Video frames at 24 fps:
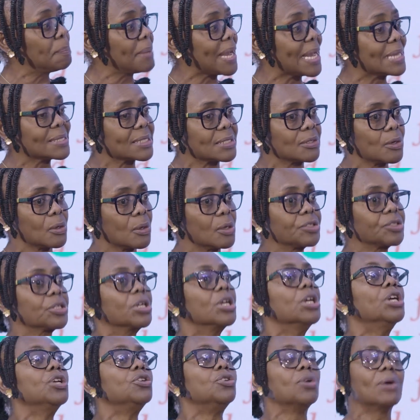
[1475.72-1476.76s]
past hurt,
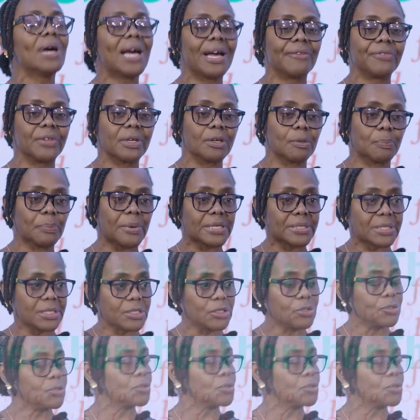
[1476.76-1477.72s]
you have the capacity